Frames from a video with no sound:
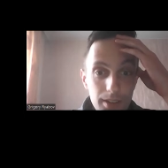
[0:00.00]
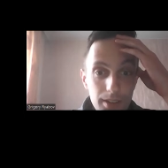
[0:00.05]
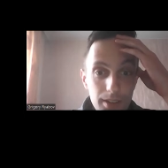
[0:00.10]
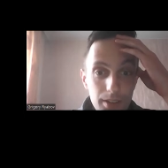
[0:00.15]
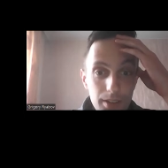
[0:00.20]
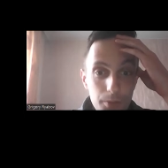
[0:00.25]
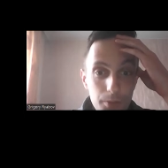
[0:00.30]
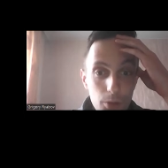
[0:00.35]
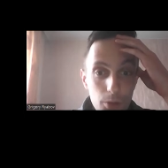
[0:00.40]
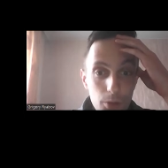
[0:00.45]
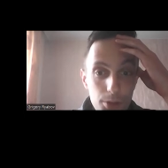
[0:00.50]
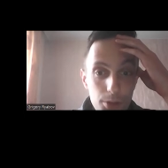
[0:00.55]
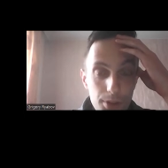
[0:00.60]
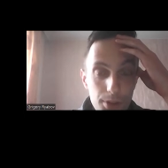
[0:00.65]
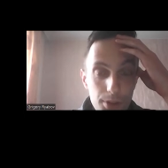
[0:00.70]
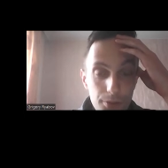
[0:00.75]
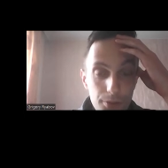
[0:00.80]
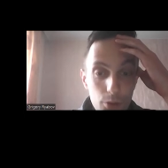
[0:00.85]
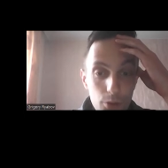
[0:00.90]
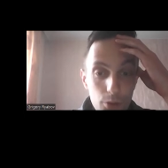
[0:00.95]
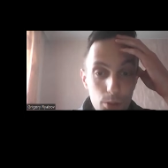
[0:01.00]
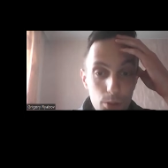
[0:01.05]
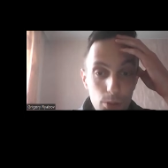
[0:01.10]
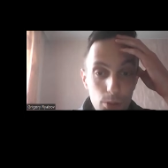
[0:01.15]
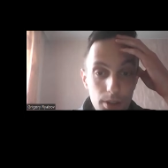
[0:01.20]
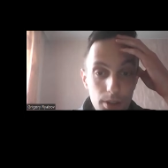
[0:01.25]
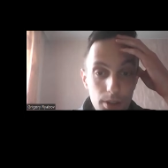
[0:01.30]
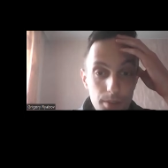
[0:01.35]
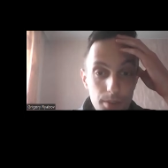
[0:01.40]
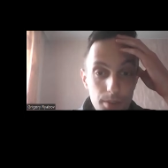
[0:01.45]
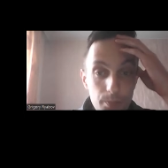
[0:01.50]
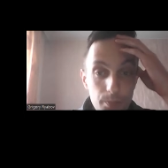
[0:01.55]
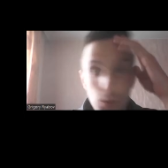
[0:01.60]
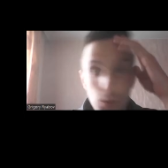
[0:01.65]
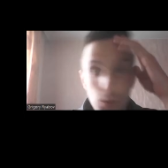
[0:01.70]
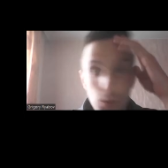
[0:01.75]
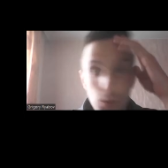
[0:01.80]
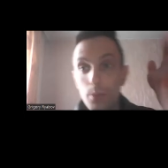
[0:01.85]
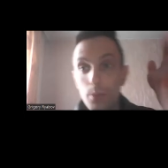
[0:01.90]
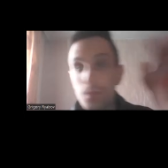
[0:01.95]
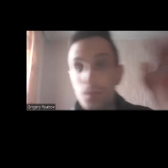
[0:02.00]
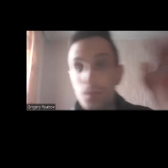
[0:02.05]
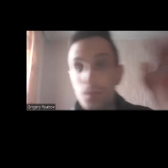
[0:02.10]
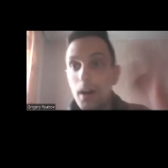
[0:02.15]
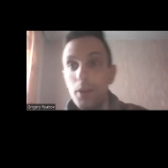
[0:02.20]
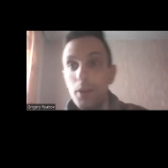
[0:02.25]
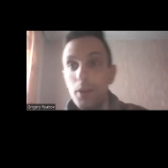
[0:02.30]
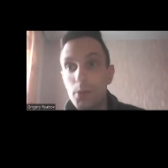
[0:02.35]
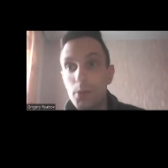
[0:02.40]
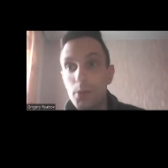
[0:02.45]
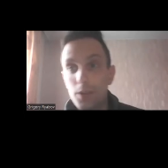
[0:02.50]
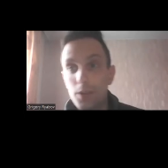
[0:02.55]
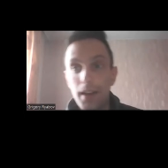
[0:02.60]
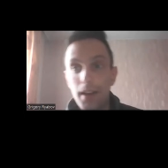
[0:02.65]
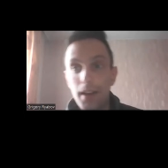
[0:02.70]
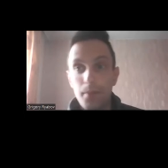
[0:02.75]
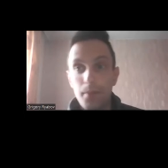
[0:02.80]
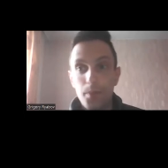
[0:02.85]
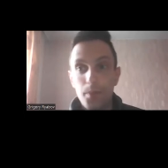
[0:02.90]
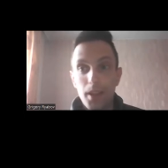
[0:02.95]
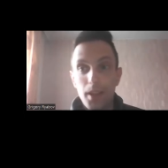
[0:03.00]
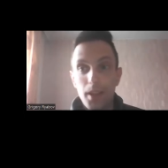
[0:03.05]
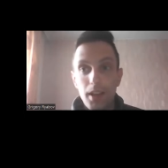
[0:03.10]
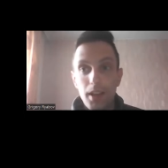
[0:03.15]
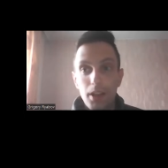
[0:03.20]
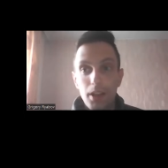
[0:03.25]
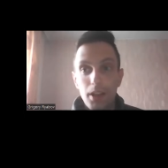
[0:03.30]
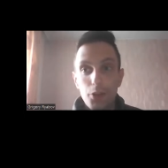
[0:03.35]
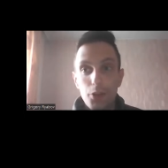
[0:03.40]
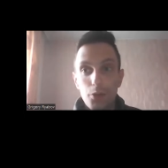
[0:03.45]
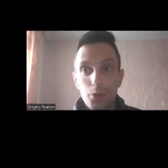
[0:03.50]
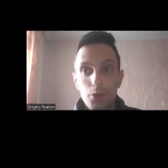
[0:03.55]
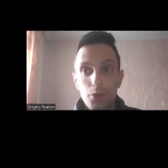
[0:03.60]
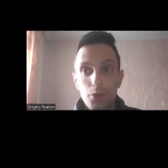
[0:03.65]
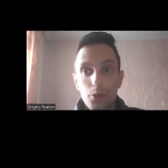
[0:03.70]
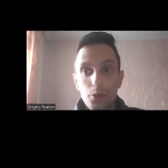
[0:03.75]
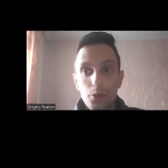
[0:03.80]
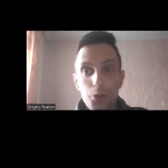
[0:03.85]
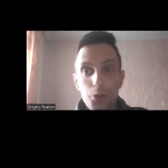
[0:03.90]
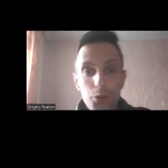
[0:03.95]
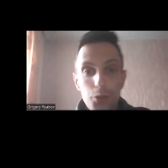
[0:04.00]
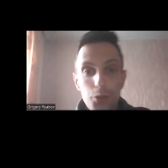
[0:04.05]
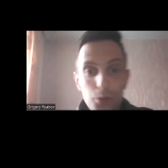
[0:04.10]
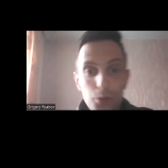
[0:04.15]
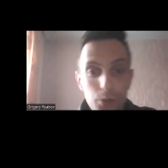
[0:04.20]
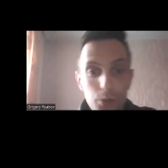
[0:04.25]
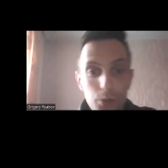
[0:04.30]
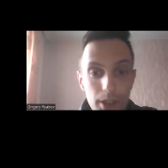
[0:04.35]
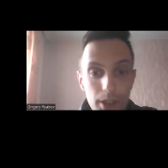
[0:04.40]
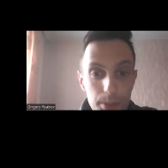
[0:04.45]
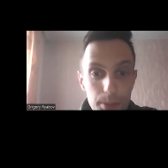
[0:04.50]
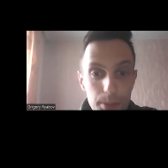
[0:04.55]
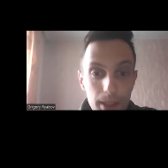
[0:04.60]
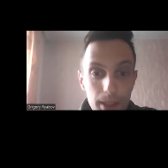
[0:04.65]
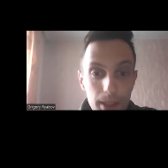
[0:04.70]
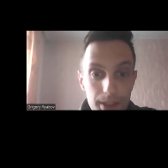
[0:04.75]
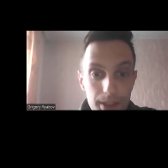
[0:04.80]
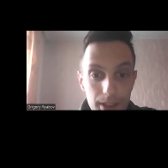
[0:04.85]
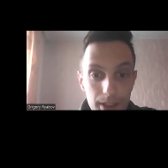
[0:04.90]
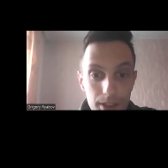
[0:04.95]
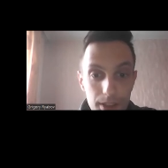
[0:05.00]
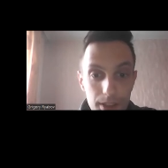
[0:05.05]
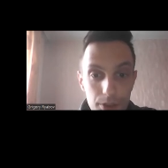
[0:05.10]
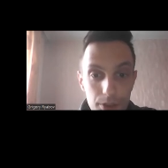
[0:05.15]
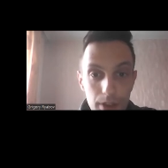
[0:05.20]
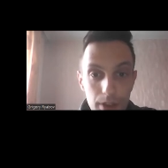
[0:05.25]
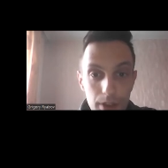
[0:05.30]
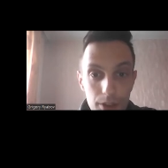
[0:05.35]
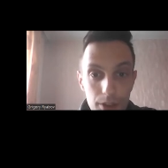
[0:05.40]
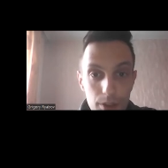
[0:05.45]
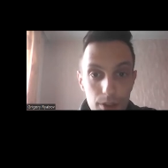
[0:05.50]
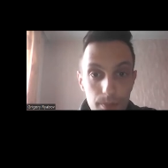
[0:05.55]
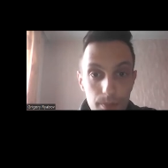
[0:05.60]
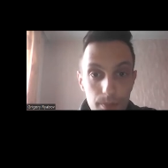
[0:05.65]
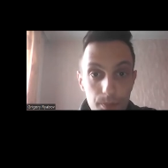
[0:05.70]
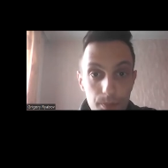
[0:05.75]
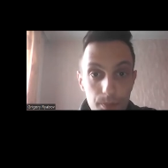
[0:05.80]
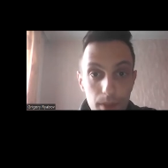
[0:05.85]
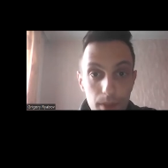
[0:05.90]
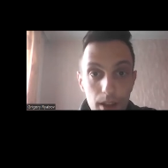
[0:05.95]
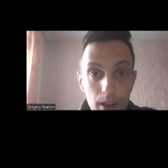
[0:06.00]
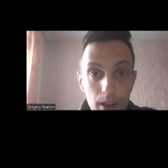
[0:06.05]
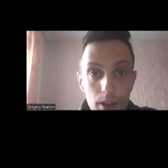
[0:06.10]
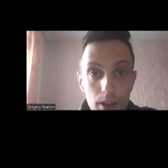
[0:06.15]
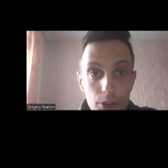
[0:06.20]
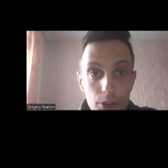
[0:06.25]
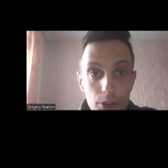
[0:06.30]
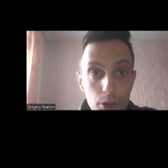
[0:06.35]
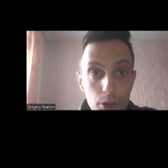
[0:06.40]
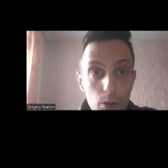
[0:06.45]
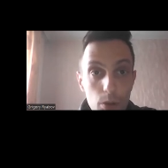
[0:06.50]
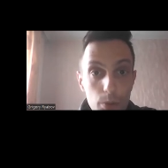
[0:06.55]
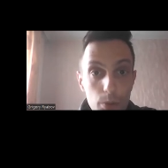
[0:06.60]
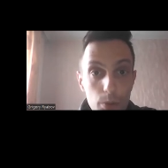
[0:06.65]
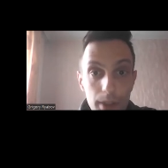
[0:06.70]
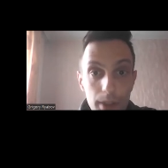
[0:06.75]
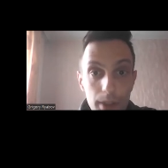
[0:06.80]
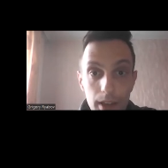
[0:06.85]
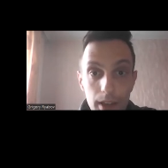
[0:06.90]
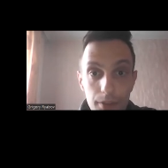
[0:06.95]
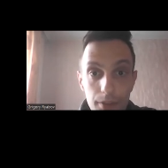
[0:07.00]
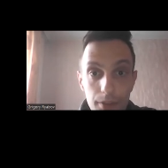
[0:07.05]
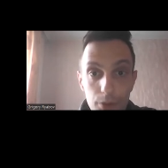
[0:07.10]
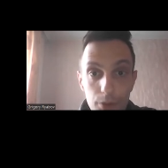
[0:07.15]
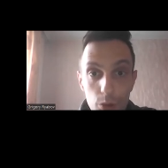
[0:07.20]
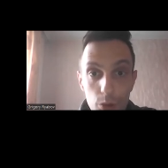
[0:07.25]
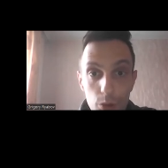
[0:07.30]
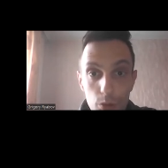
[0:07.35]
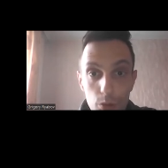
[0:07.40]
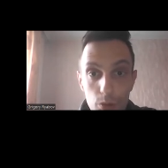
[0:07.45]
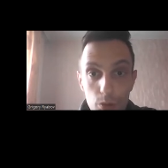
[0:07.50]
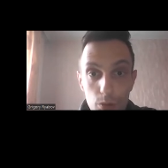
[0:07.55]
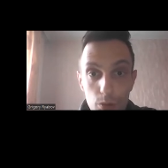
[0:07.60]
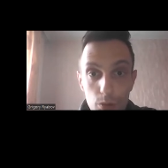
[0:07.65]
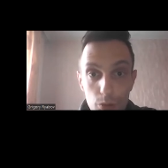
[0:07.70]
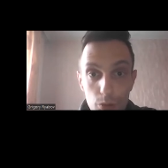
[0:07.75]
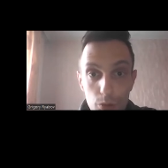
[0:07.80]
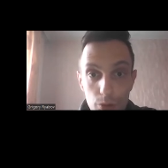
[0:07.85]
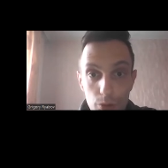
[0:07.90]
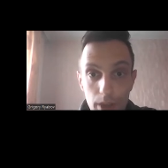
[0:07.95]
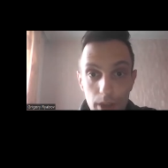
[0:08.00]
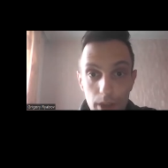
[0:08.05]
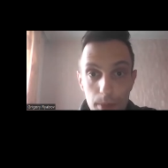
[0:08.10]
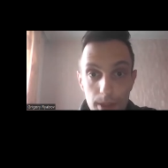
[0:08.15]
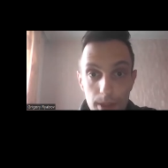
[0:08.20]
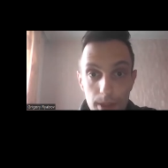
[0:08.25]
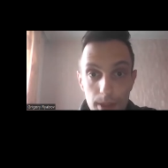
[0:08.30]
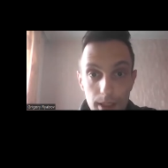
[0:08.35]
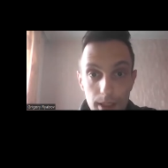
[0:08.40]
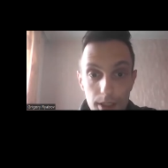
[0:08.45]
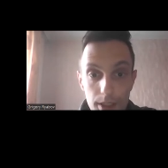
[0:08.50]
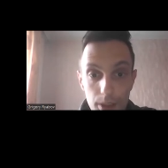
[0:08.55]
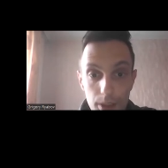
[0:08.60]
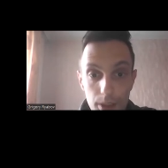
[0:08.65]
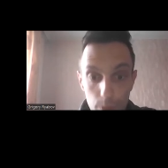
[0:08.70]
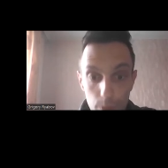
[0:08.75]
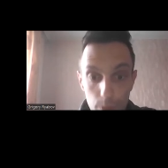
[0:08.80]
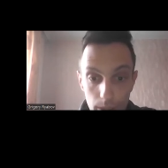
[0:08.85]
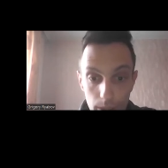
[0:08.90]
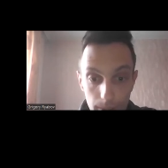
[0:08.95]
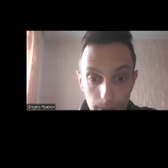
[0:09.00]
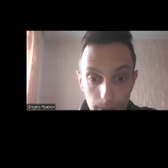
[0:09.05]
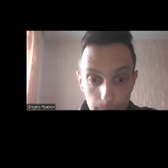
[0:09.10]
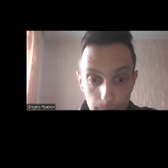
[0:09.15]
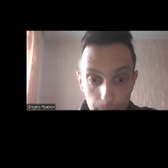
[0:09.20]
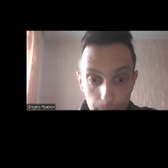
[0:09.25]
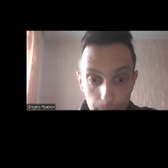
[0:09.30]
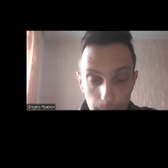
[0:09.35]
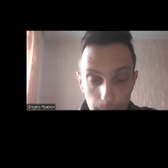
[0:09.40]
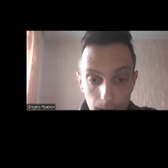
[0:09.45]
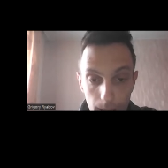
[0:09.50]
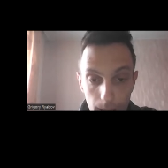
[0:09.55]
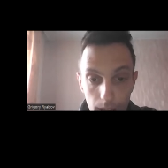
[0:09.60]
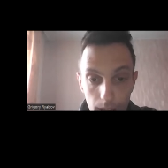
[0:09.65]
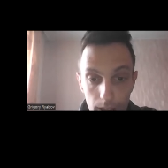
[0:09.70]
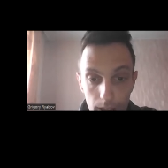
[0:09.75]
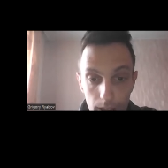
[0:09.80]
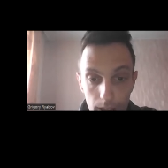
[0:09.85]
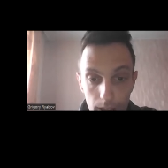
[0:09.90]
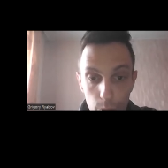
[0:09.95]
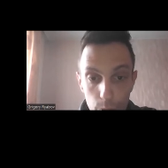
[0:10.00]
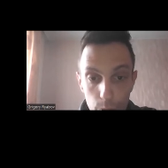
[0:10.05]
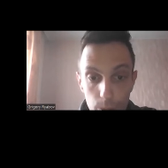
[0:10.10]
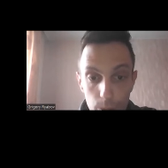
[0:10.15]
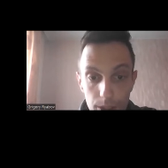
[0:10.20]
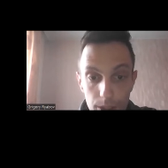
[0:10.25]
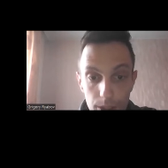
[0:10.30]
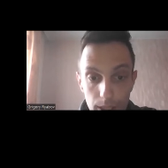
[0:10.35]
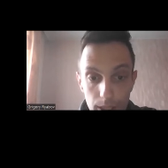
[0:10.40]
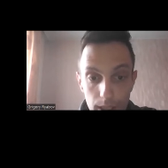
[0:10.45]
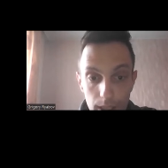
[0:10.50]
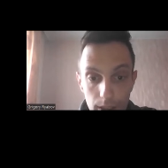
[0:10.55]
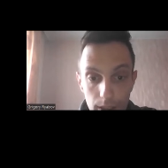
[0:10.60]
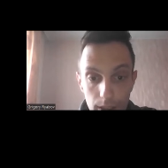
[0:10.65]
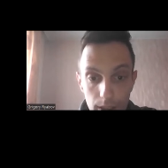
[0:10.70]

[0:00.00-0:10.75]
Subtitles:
words and formulas. So I will try to explain the construction. So we have two tournaments X and Y, and we take